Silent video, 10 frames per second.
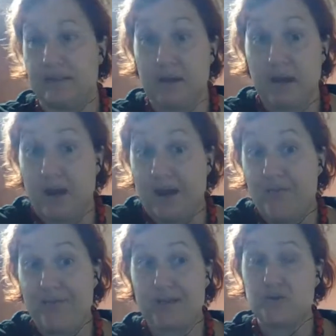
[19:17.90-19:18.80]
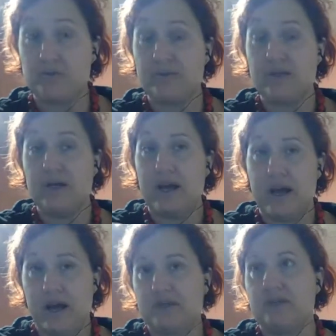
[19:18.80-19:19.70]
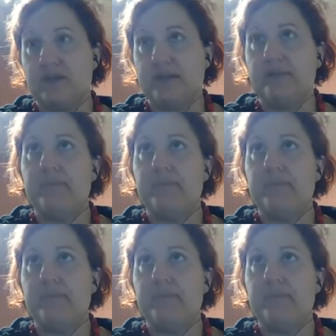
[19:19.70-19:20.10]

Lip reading: how they should actually